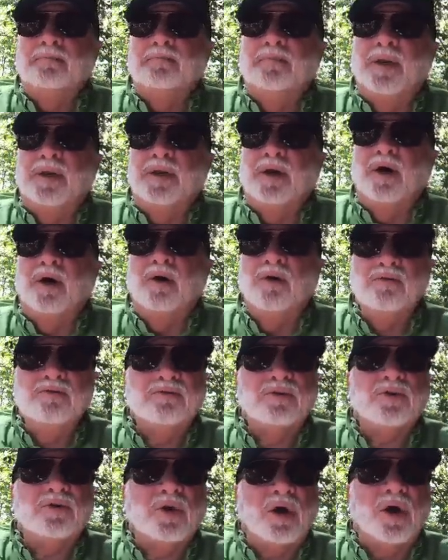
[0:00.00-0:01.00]
But
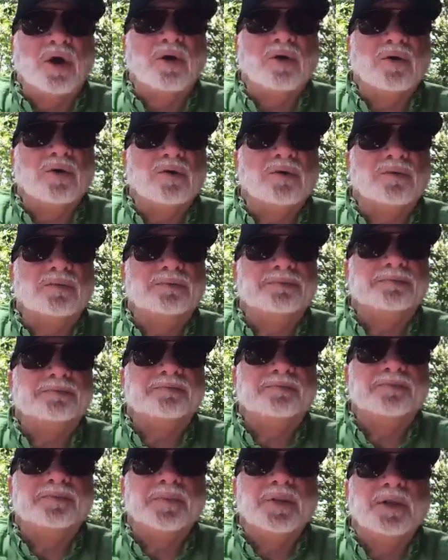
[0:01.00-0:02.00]
overall,
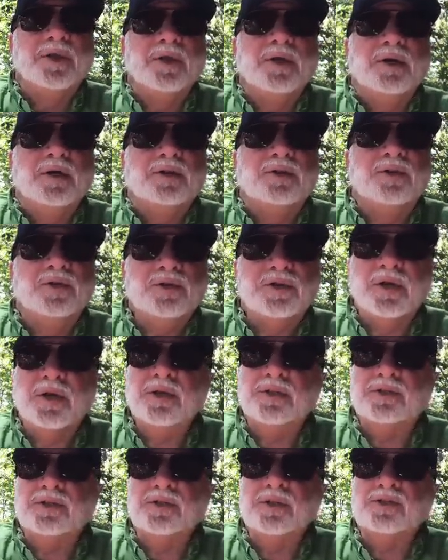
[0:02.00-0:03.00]
look
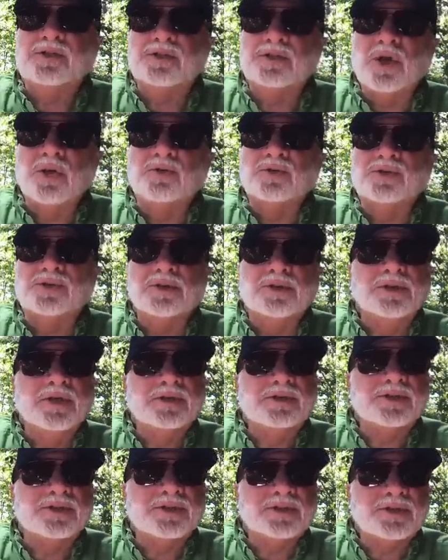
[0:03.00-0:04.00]
at the socialist